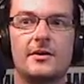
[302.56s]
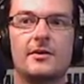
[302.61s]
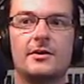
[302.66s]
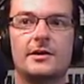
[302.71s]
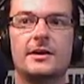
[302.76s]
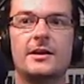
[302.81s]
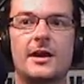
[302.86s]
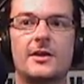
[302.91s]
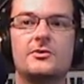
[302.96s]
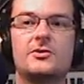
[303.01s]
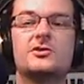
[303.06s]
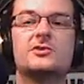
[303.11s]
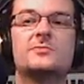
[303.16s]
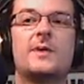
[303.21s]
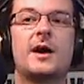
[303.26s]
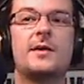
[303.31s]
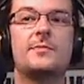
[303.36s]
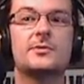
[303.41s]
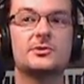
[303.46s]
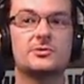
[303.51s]
in our
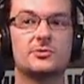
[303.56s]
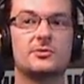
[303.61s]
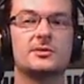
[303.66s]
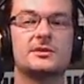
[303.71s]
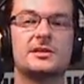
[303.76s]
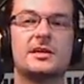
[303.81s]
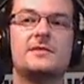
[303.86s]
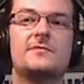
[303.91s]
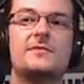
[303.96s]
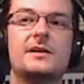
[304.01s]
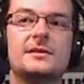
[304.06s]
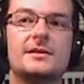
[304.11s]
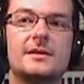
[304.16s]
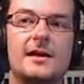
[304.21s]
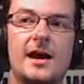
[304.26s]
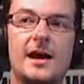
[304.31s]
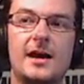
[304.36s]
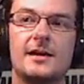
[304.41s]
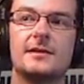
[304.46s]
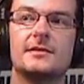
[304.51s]
newspapers or on TV
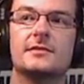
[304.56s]
today.